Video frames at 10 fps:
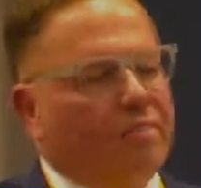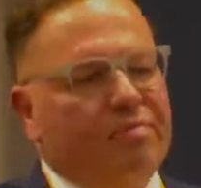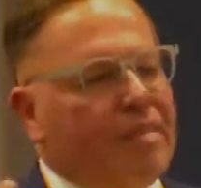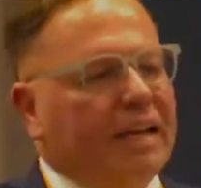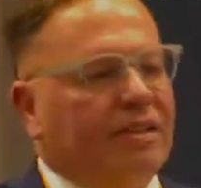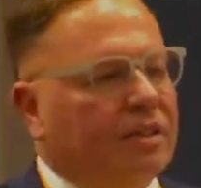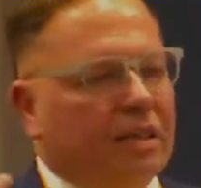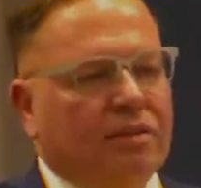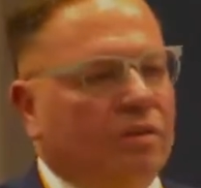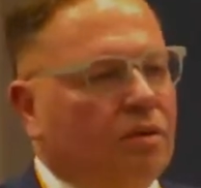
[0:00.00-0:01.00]

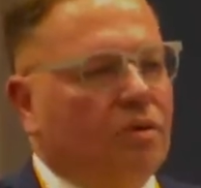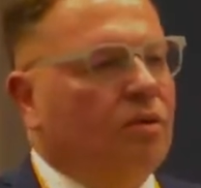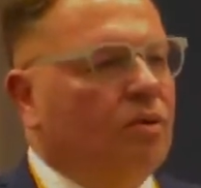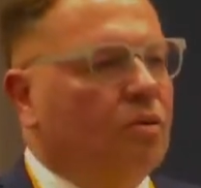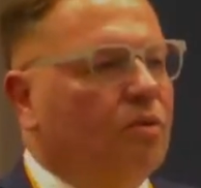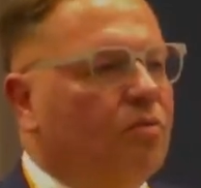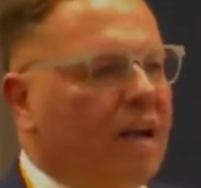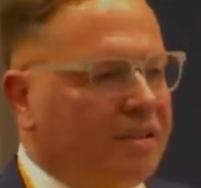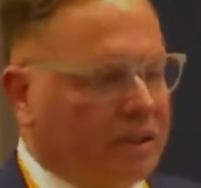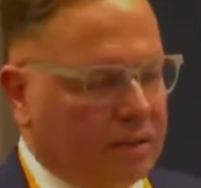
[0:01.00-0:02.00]
matrix or
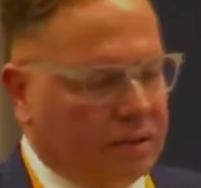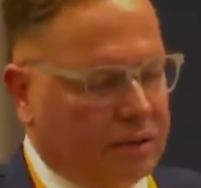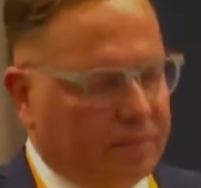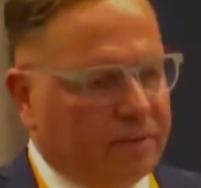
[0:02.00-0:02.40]
measures,